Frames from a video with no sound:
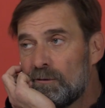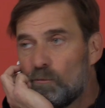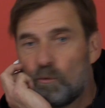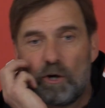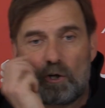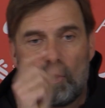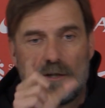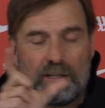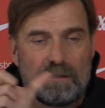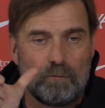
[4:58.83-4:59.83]
work on
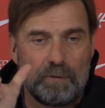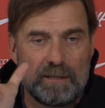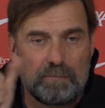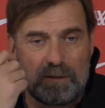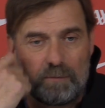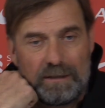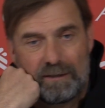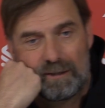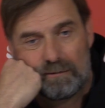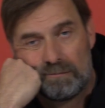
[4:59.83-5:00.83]
in the week between
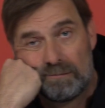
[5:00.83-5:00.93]
the